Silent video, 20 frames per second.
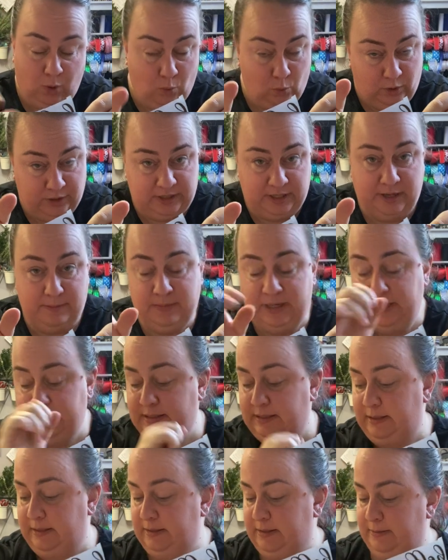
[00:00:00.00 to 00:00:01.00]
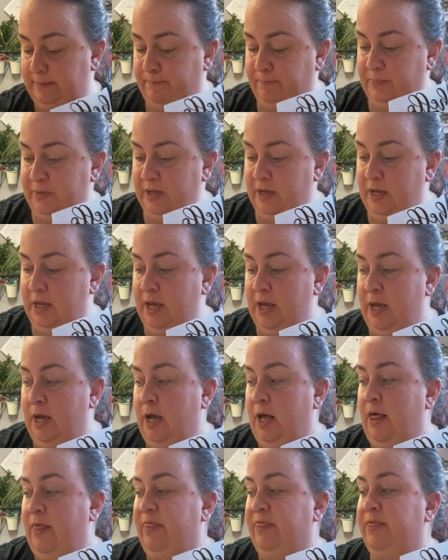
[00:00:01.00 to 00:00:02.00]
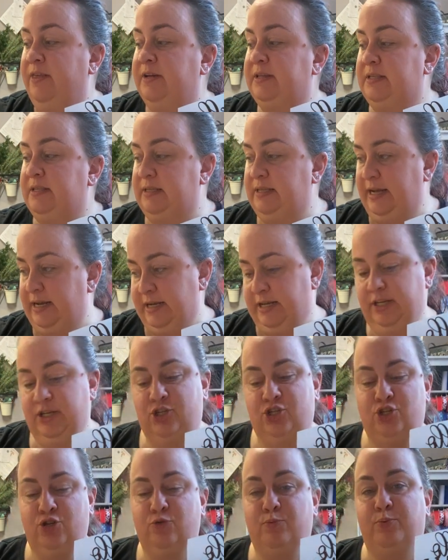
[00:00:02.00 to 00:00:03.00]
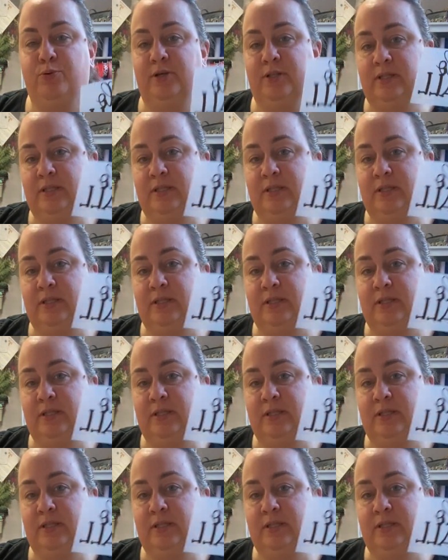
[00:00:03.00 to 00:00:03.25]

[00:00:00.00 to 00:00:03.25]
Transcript: What that means is, the second you